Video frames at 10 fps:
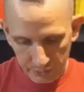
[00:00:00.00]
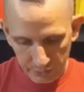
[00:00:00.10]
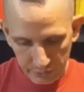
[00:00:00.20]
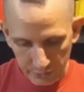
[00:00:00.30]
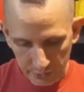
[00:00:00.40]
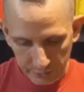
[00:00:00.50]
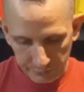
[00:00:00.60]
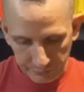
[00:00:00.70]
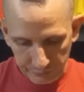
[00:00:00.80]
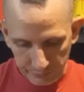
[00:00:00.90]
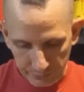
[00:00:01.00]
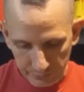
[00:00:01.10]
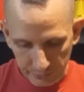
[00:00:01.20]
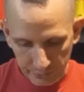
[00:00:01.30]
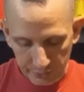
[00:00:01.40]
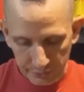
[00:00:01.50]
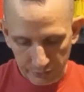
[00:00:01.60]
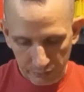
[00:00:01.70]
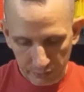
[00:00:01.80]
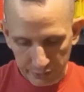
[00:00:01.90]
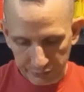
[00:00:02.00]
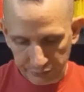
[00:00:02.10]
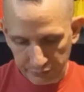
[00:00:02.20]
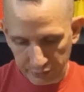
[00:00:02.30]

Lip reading: And let's see. And then the rest,